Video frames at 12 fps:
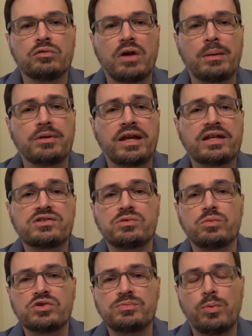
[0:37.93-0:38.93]
Robert
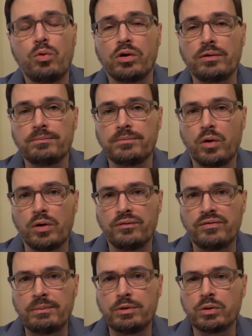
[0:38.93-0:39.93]
Hansen was born on
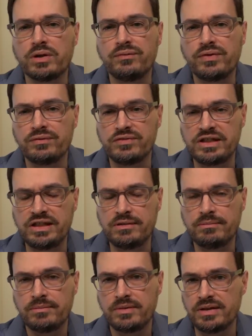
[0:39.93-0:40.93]
February
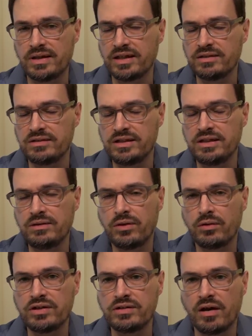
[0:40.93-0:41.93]
15,
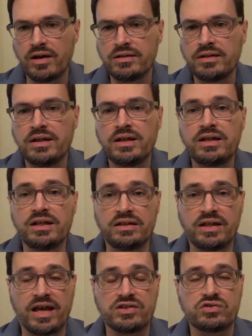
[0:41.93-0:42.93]
1939
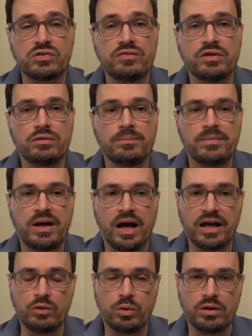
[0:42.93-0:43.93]
in Estherville,
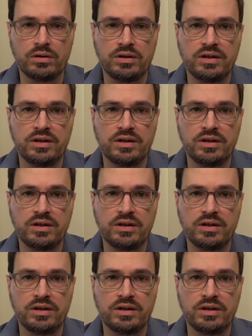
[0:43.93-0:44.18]
Iowa.